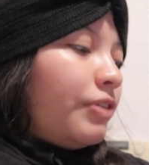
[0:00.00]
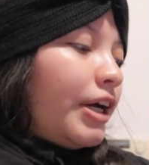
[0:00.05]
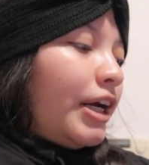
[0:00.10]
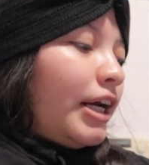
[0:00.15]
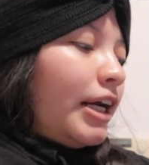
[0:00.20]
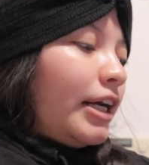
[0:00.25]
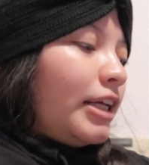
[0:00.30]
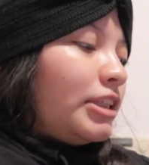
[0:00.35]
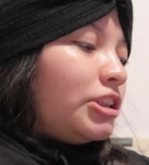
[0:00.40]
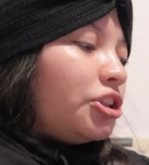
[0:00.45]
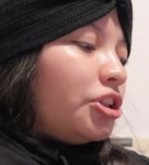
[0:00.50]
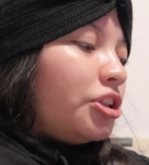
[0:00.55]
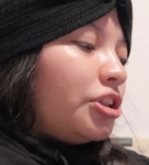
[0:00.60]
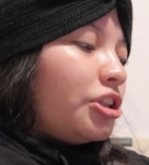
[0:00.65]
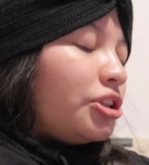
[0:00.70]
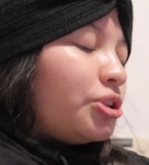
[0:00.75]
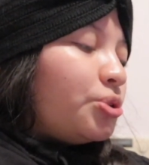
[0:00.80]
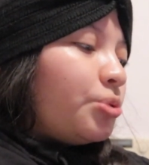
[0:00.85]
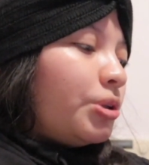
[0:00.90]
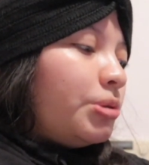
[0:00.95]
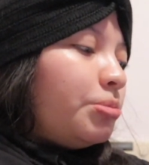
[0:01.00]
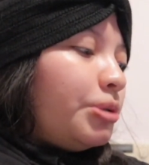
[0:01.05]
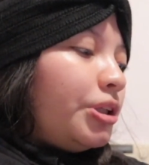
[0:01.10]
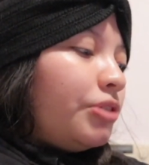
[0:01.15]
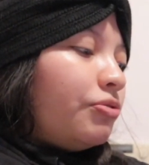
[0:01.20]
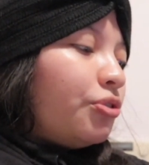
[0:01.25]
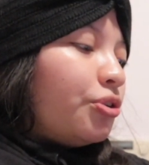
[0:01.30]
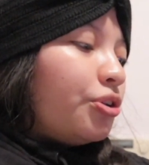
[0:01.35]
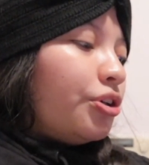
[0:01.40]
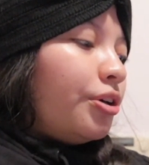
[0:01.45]
I answered this one
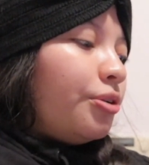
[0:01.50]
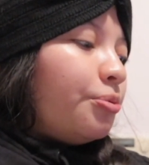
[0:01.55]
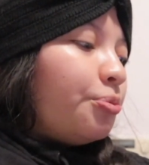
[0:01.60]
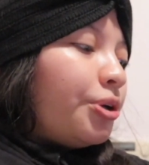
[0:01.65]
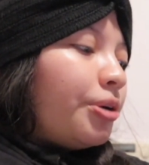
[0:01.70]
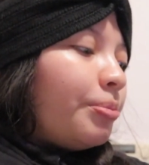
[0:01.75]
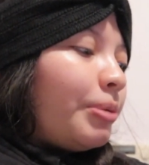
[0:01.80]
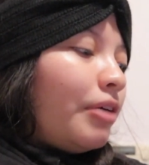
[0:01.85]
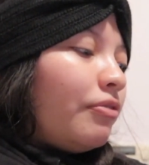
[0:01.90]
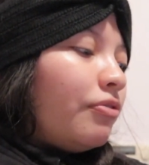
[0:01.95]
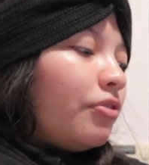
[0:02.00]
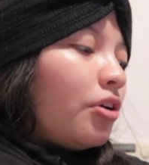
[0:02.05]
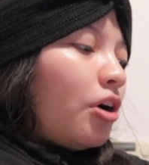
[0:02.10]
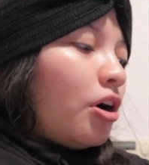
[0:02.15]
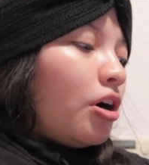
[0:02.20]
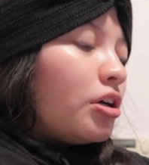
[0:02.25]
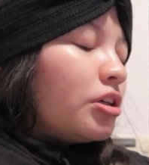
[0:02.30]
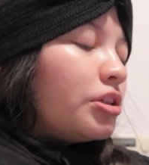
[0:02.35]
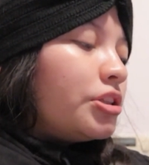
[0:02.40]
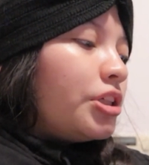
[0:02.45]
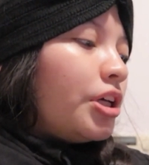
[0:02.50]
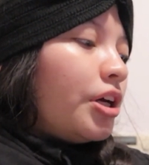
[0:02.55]
before in one of my vlogs